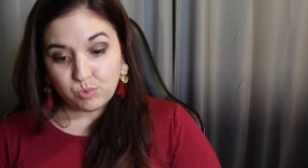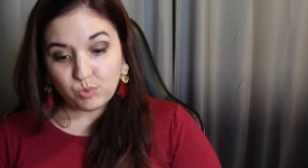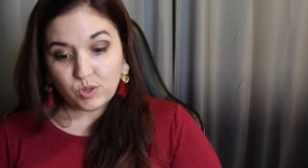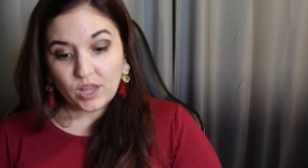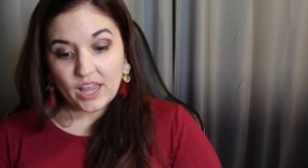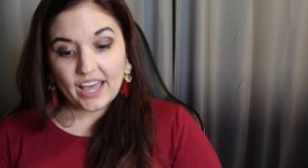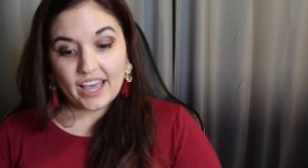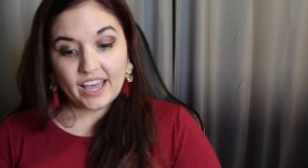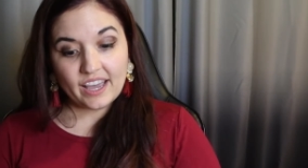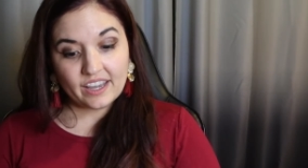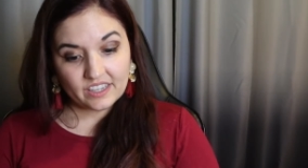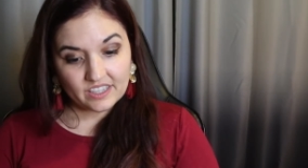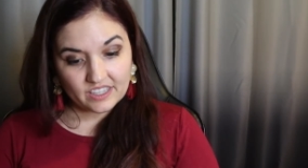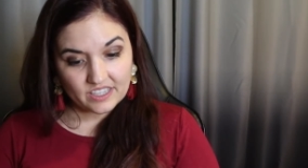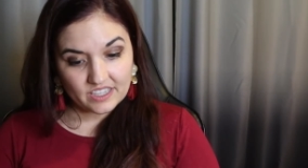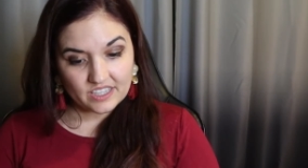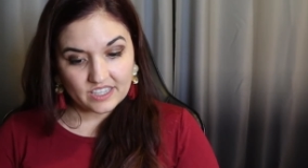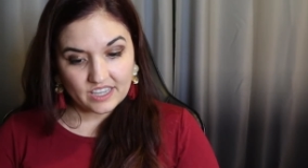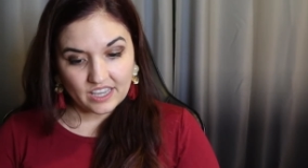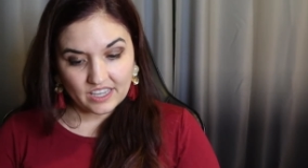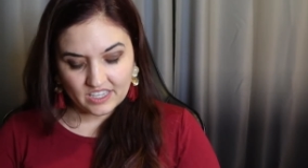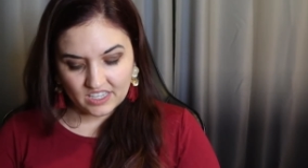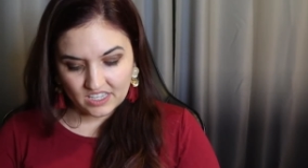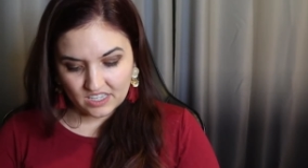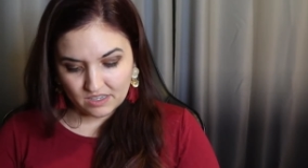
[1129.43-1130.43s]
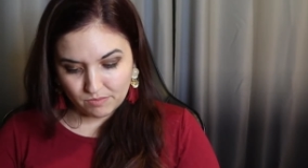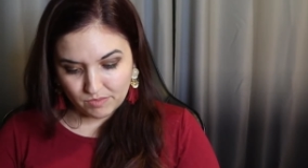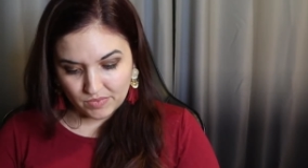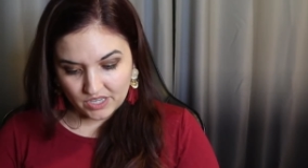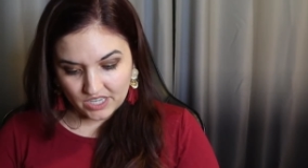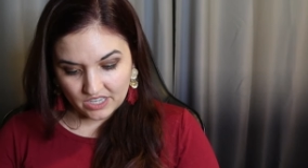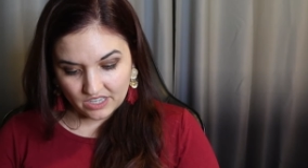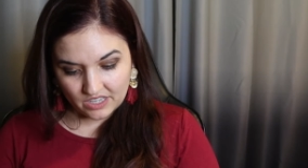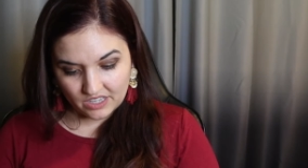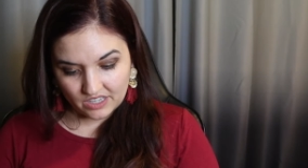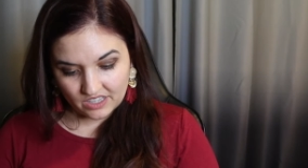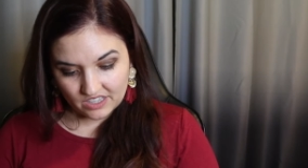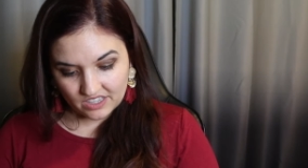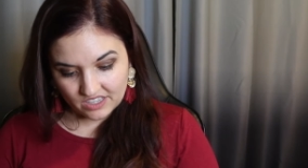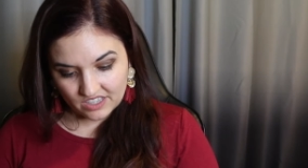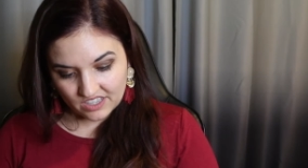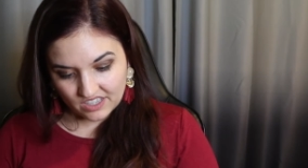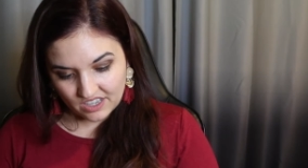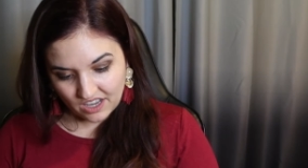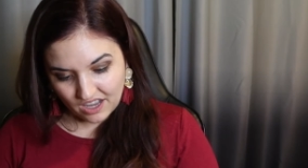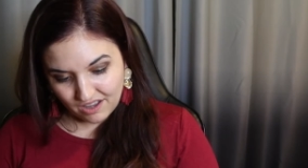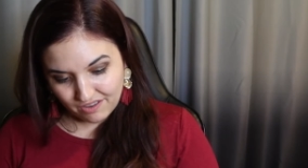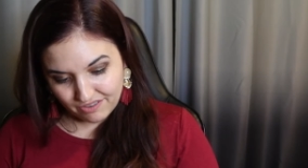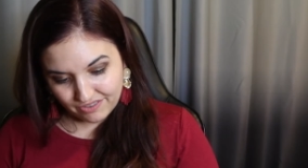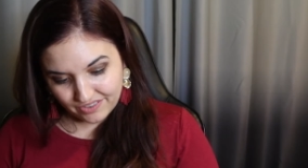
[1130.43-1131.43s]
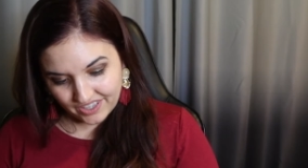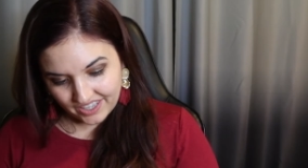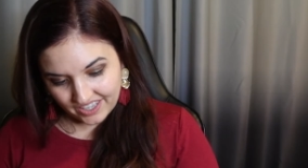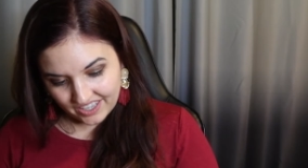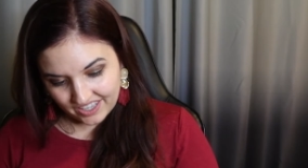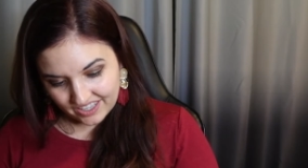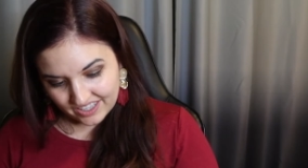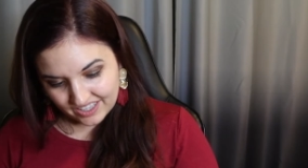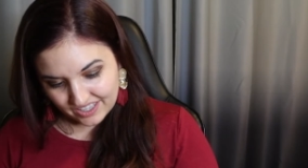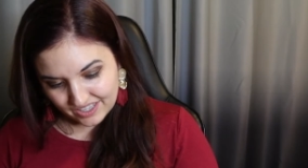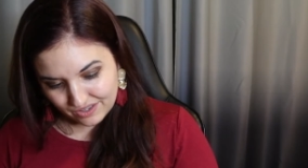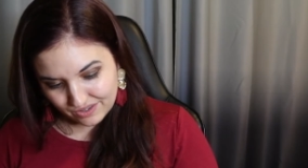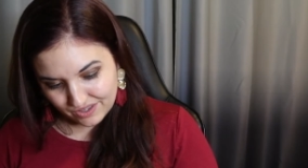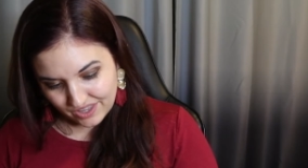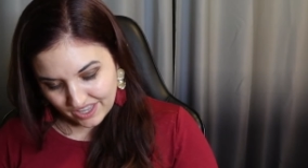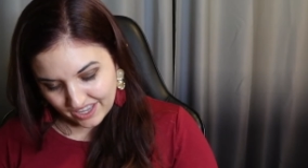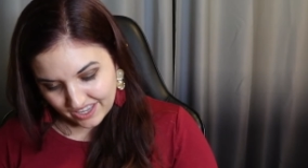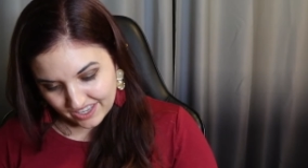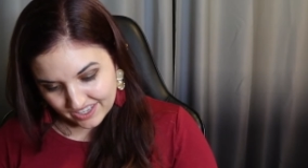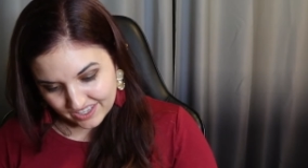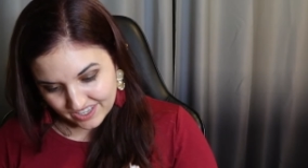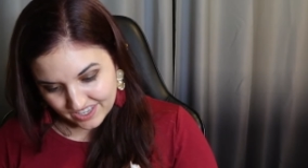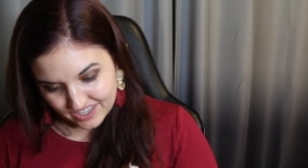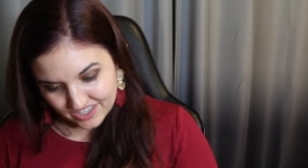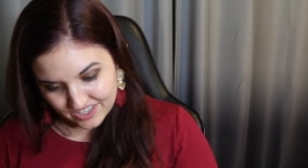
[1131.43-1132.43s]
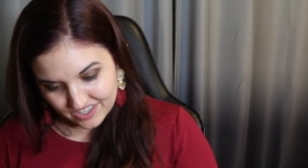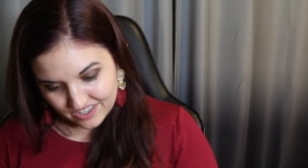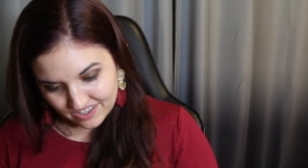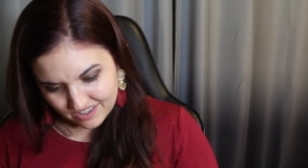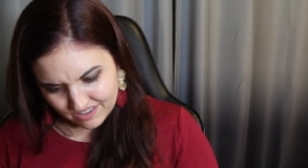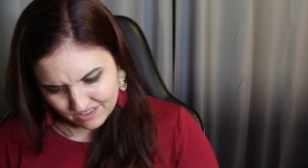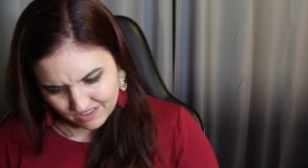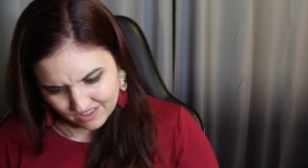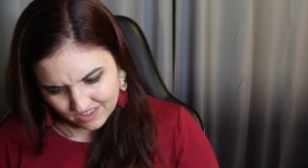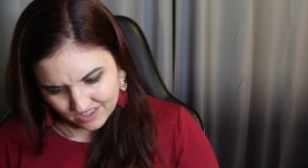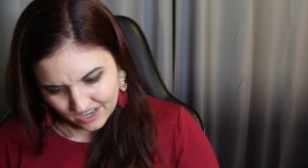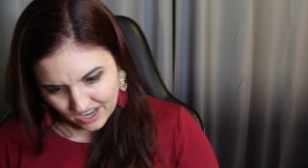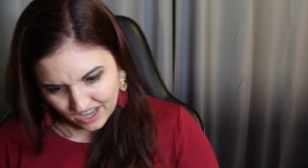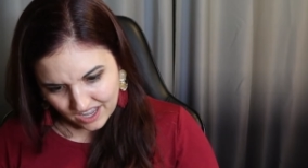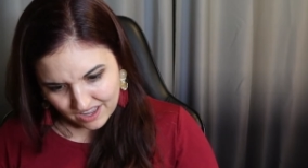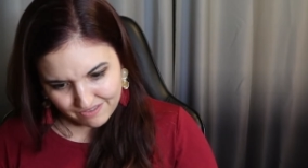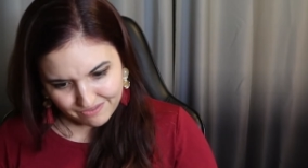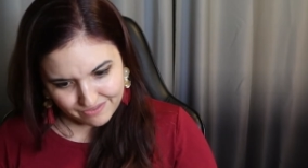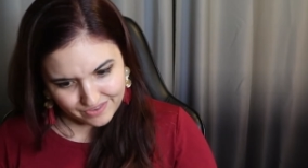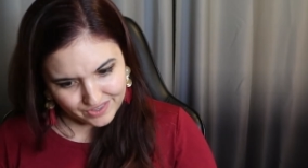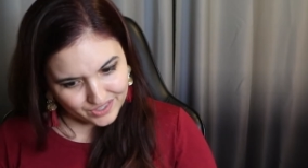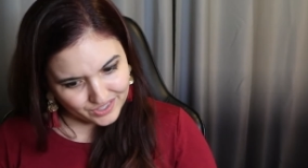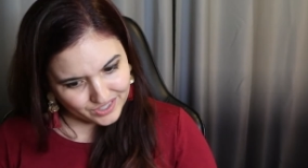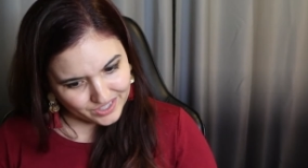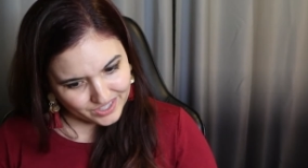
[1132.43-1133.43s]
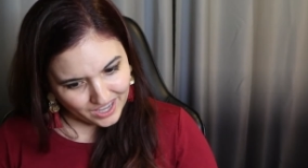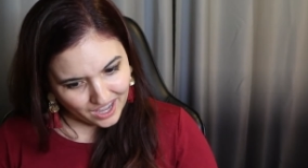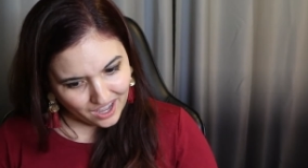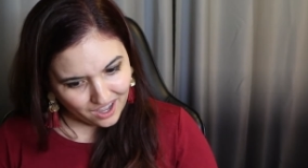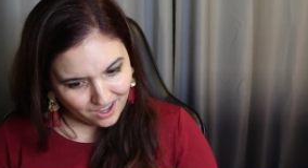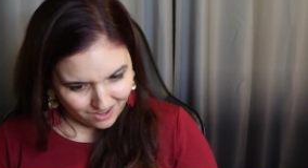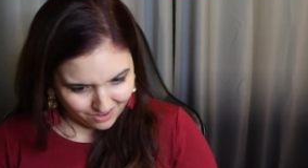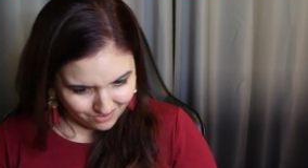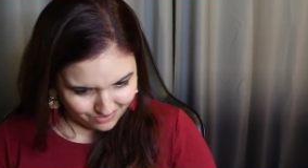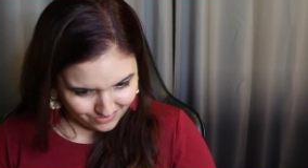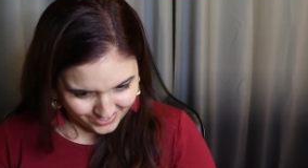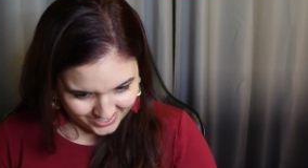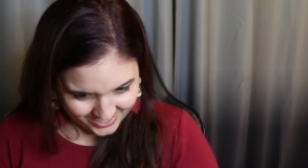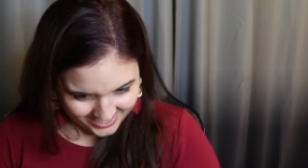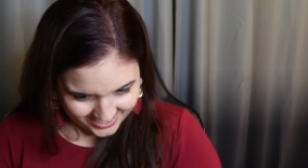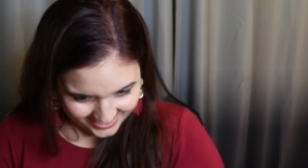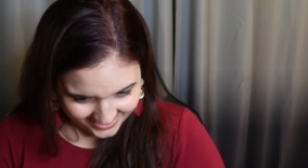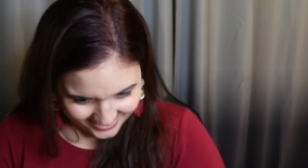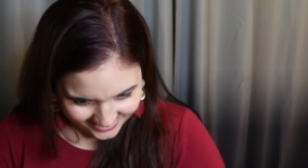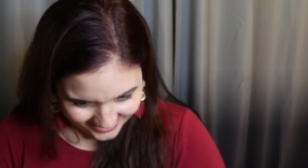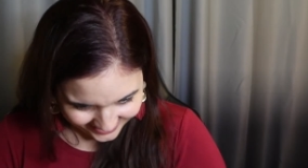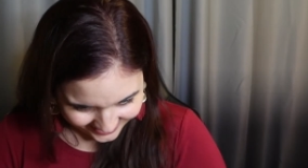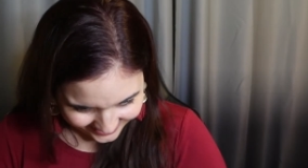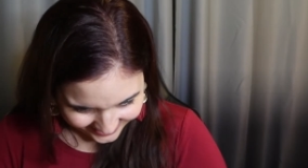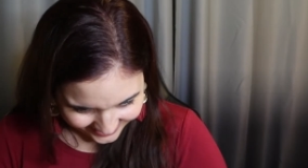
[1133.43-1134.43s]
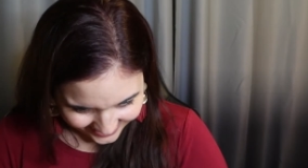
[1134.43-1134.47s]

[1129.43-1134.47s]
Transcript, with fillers: black sesame soft candy that does not feel soft. uh,